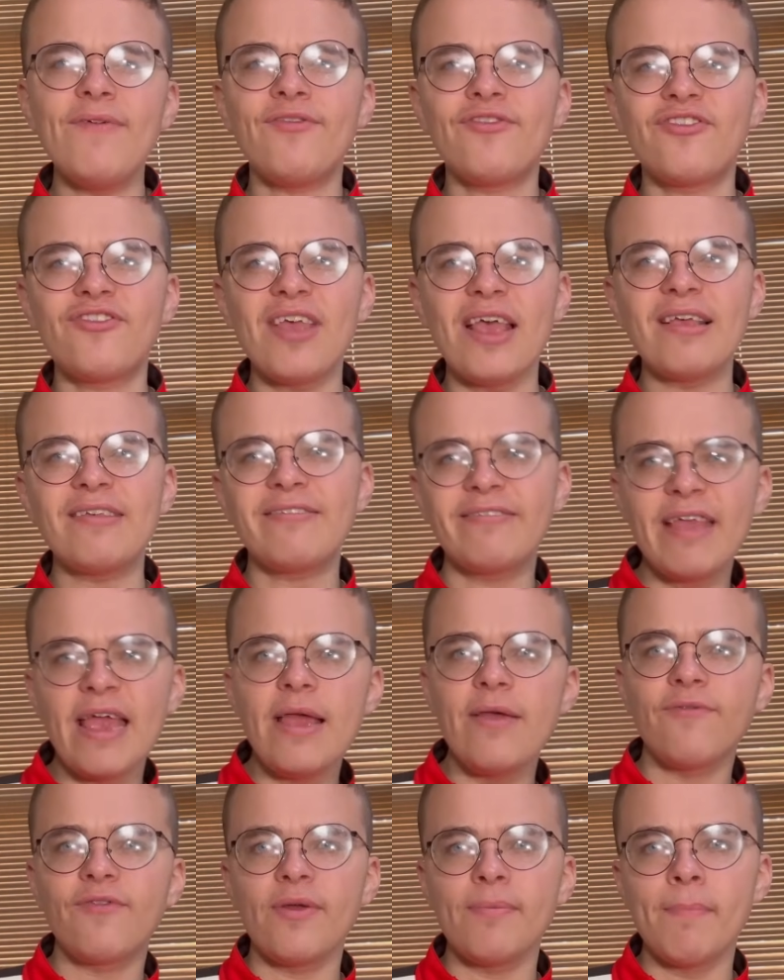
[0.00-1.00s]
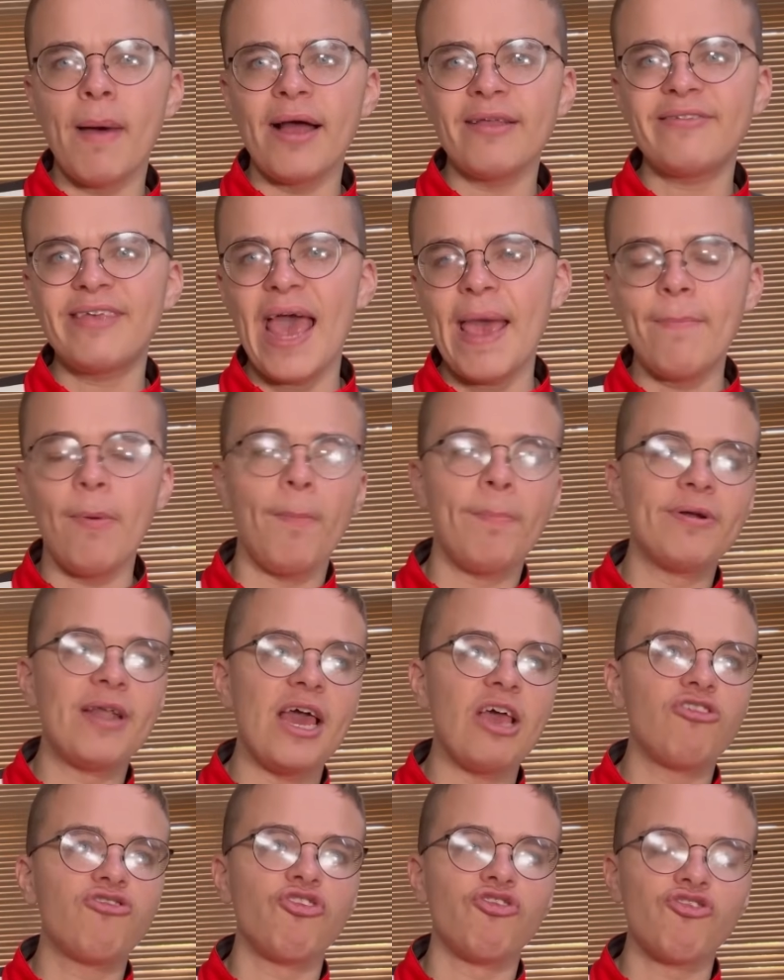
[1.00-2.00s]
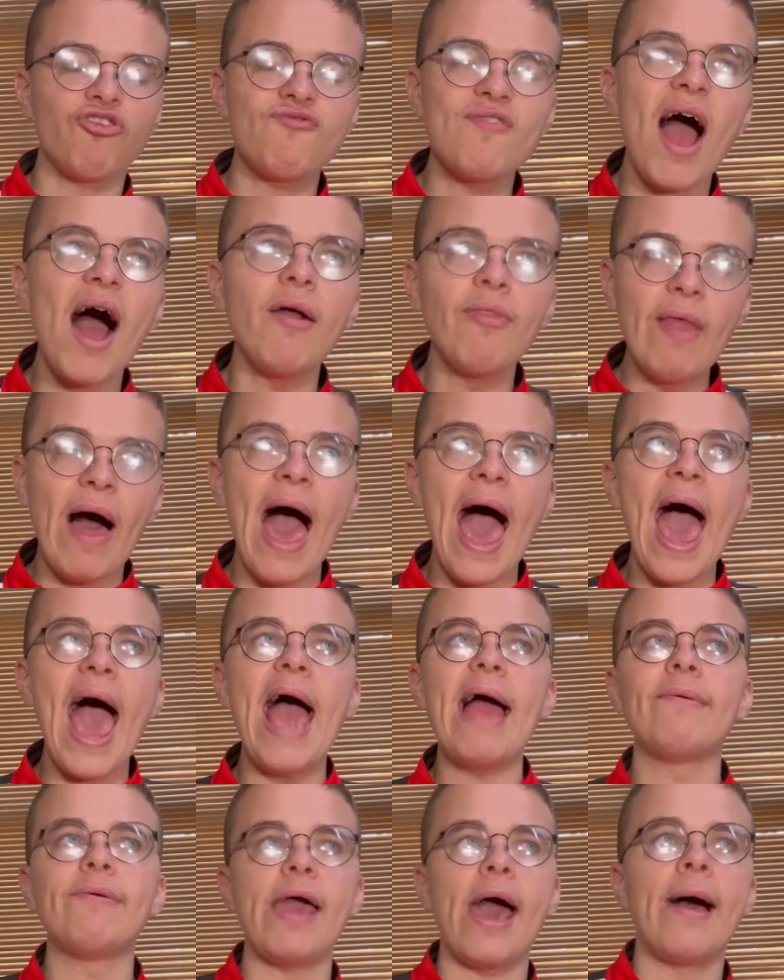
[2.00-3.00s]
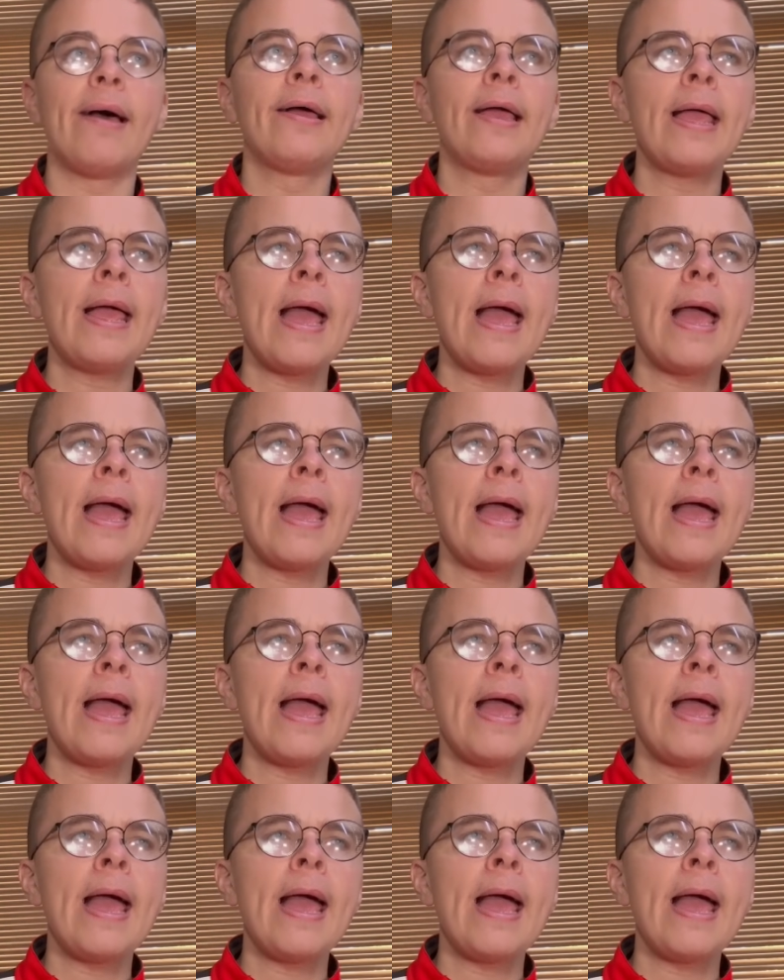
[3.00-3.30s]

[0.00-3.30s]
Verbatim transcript: 16th in my table predictions around my area